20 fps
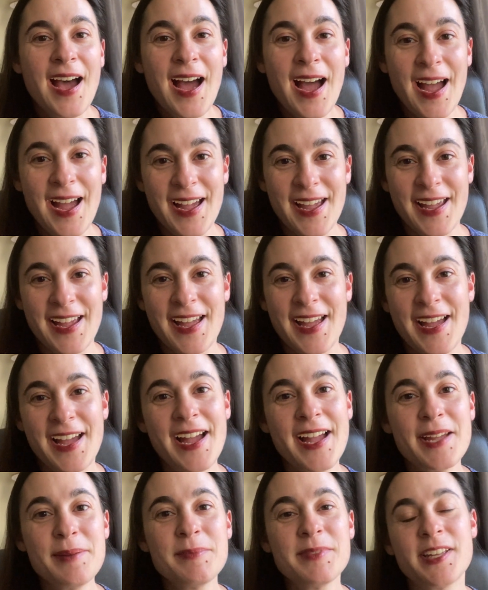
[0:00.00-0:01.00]
Hi,
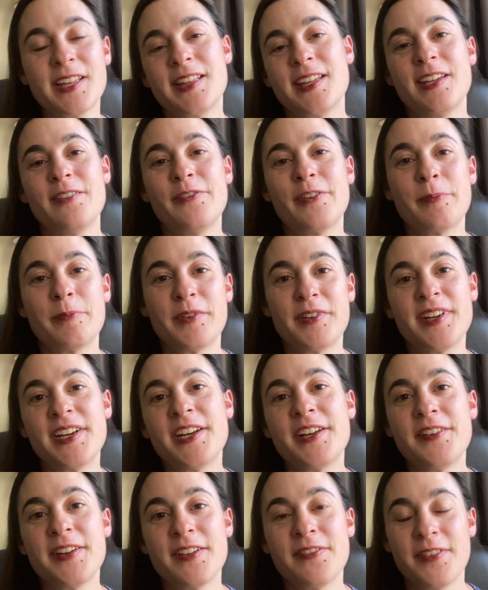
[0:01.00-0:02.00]
I'm Lily from
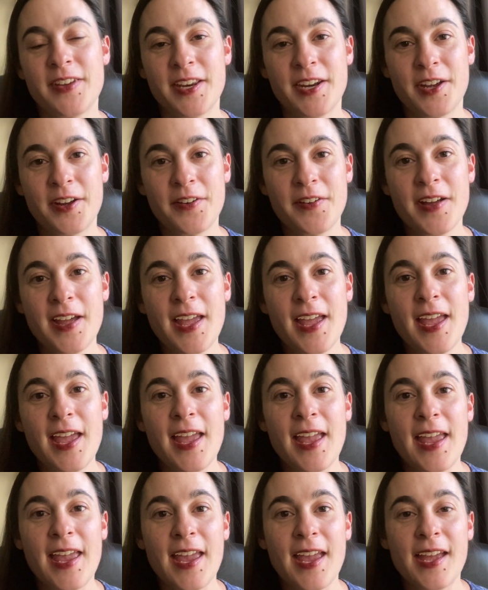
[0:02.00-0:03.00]
Merino Evino,
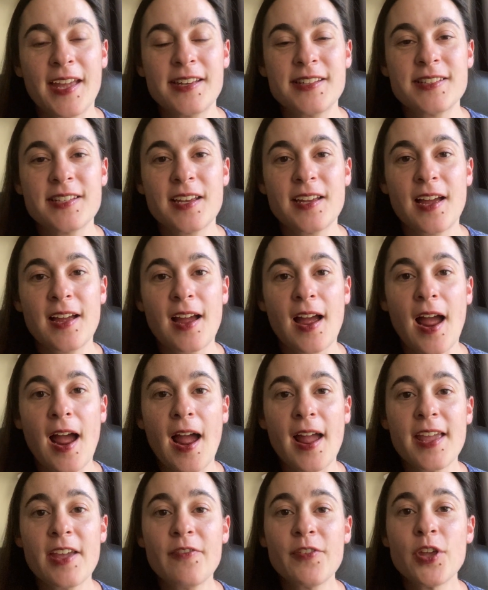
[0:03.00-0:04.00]
and
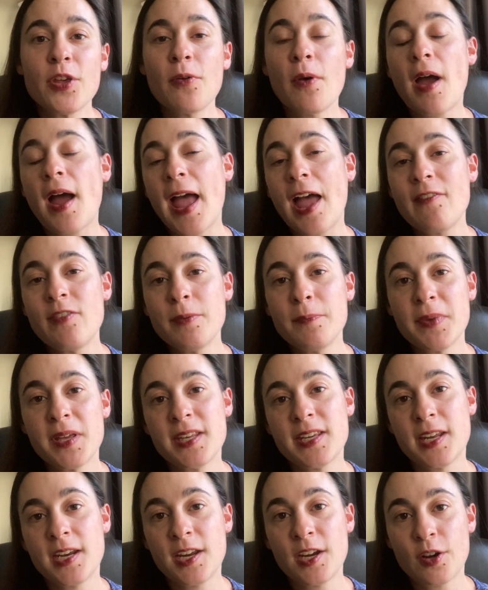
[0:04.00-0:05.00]
if you haven't
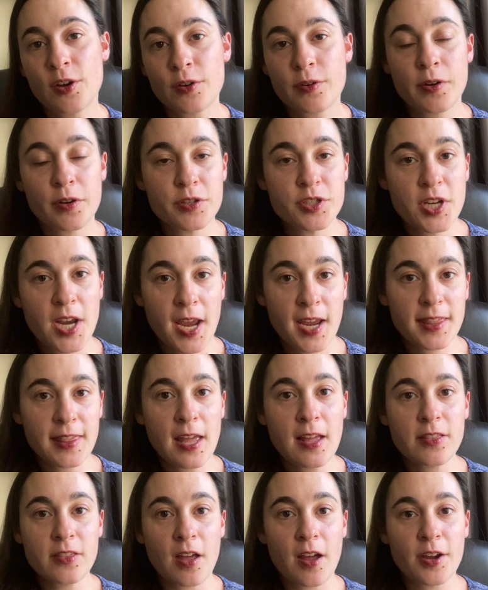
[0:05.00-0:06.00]
been knitting or crocheting
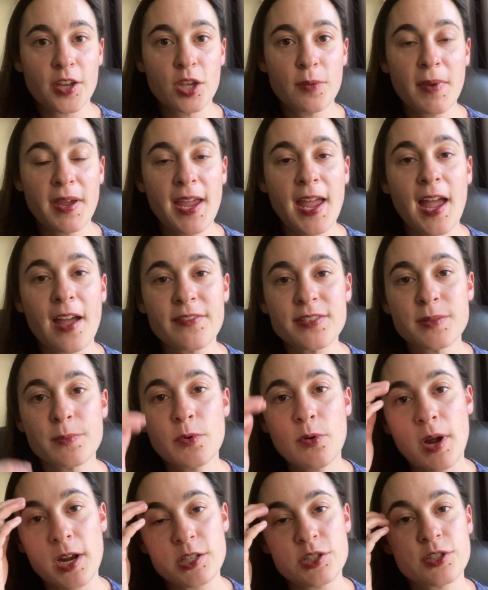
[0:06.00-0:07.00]
that long, you might have some
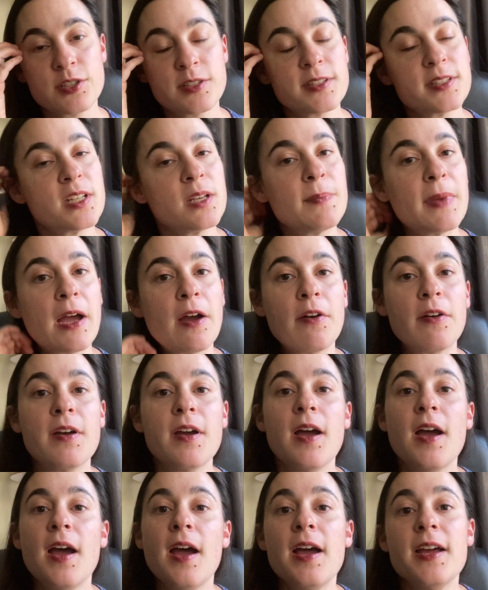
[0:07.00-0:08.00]
questions about
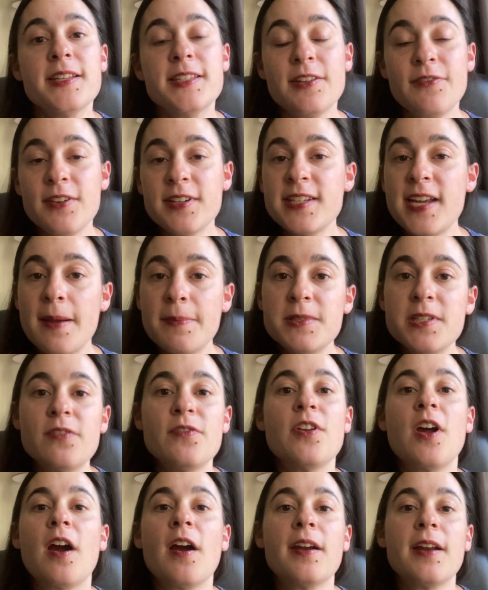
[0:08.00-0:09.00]
different types of
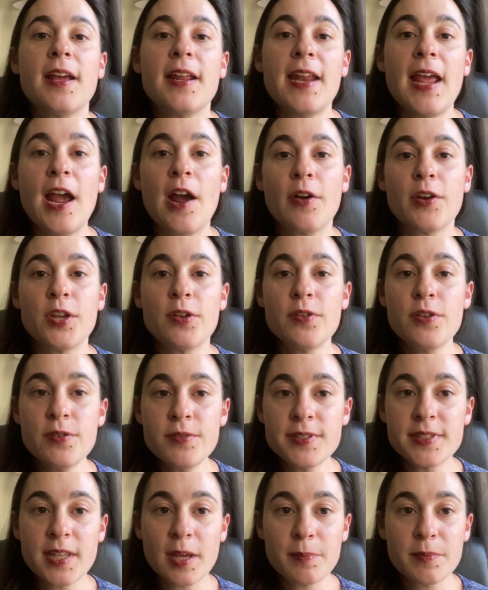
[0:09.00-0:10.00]
yarn and how you
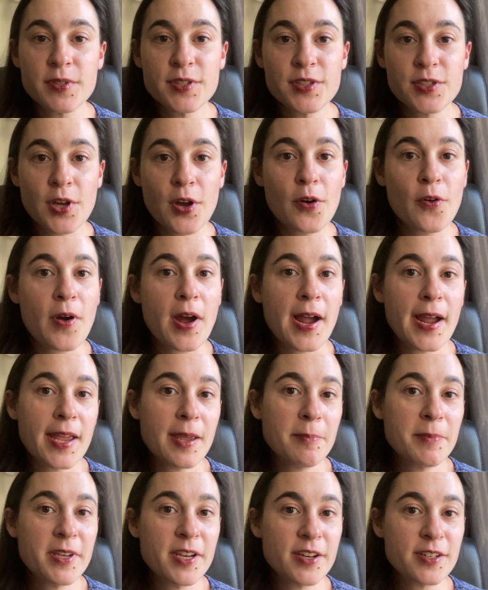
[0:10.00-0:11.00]
use them. So I
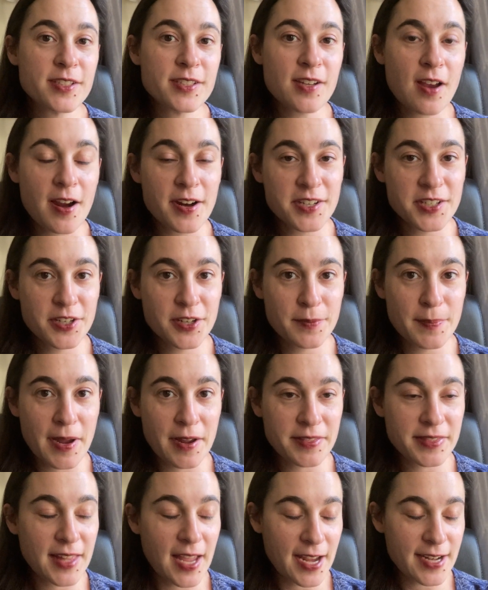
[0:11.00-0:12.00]
am here to talk to you
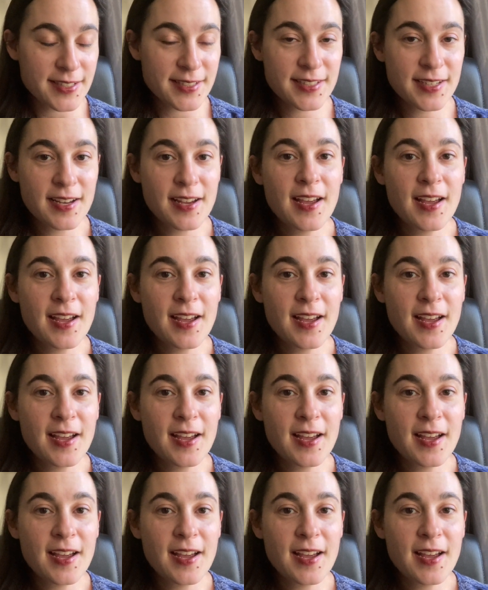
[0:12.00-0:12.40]
about that.